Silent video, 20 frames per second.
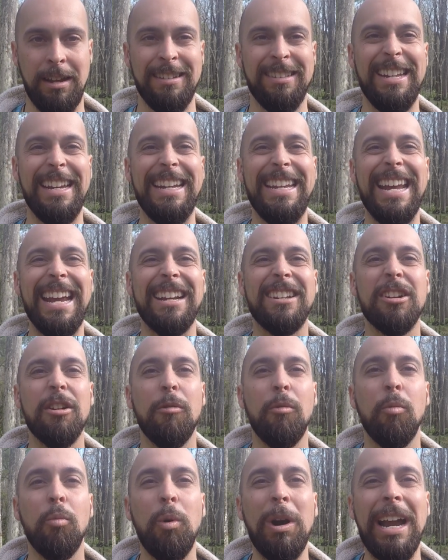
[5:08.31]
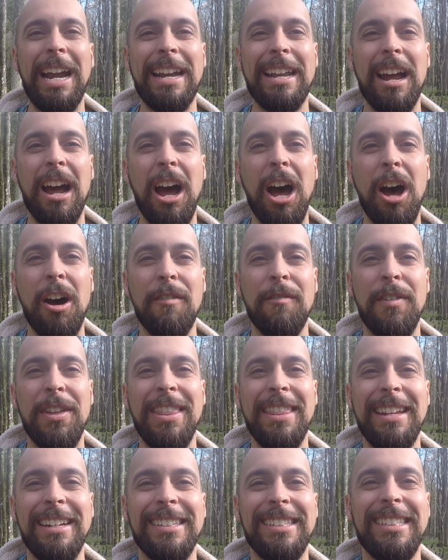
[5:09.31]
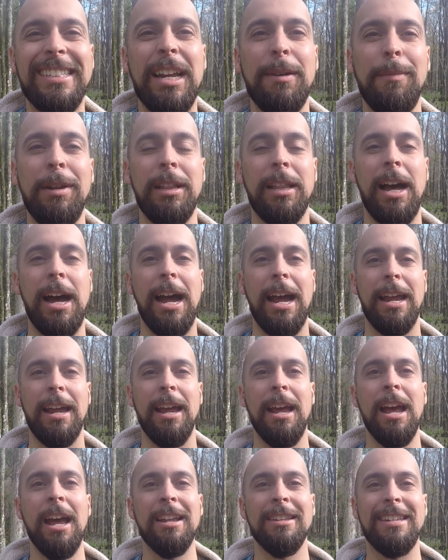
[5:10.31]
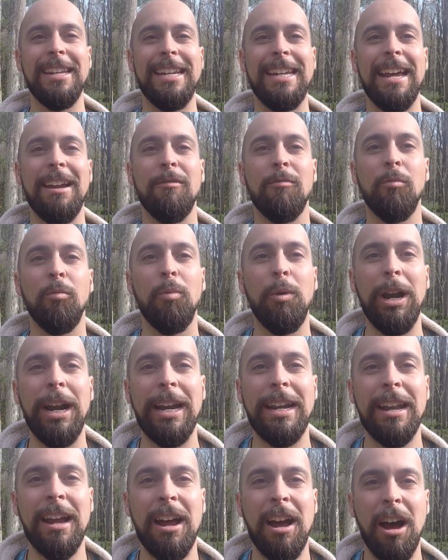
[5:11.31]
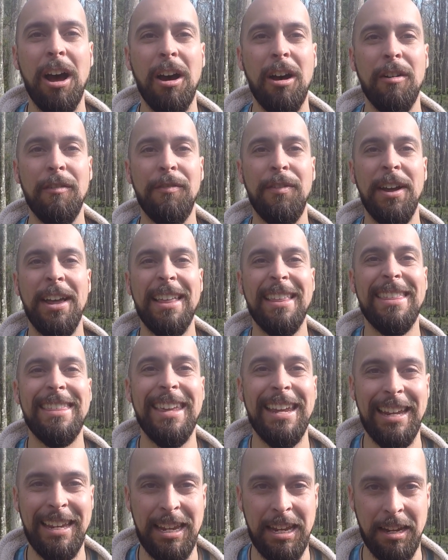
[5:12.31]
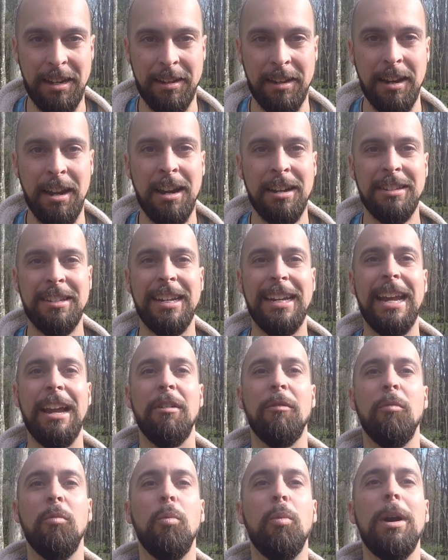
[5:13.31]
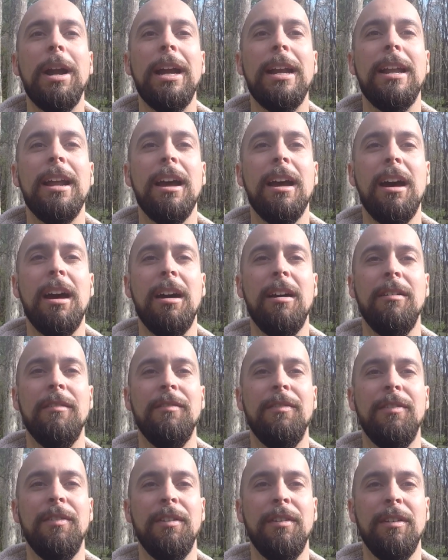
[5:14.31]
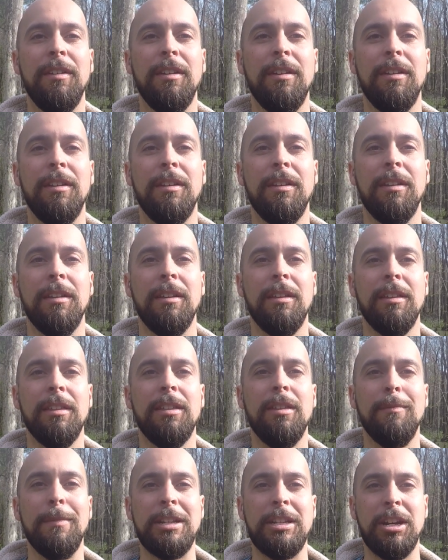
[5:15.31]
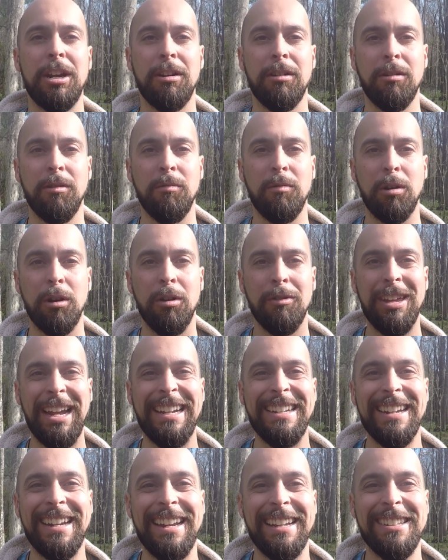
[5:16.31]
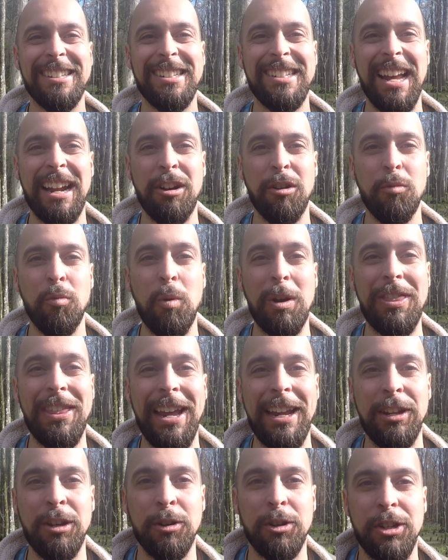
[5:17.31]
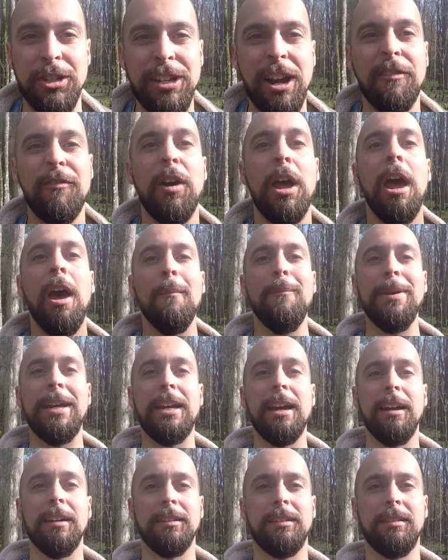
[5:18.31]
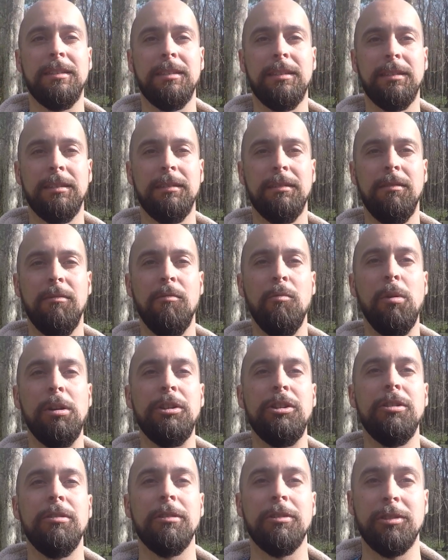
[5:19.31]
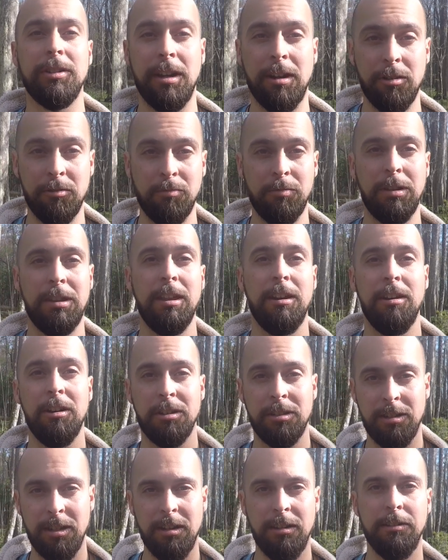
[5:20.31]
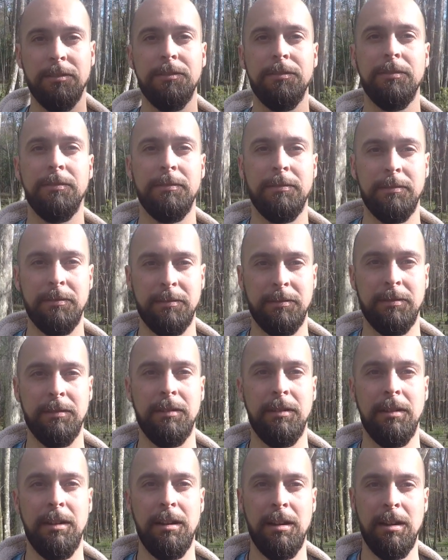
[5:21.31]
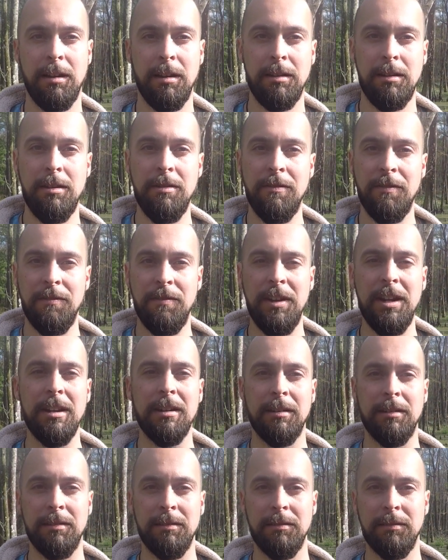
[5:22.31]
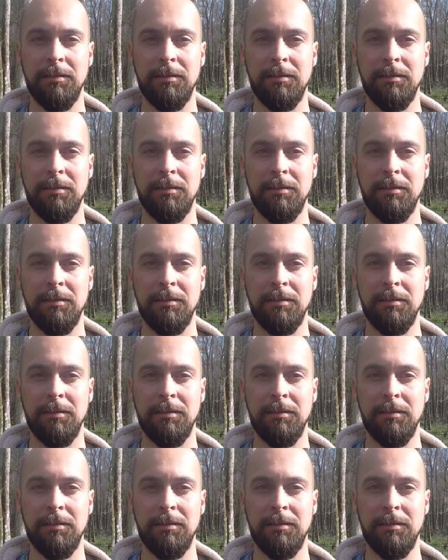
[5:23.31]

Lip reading: To get rid of these stimuli, to get rid of thinking, to get rid of the material world, and to get centered within yourself. Because once you're centered within yourself, you feel.